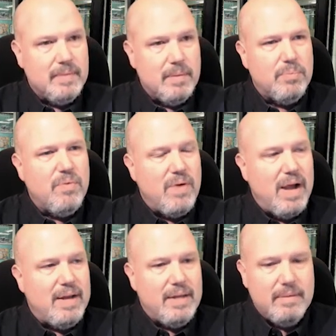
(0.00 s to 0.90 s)

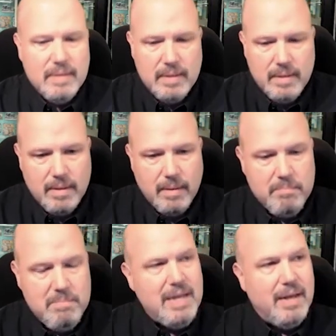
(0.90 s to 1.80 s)
providing
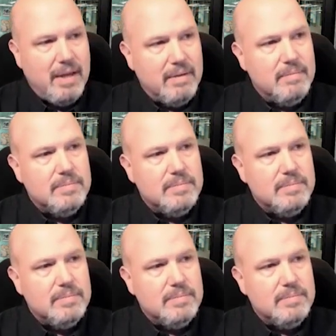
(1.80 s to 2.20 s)
meaning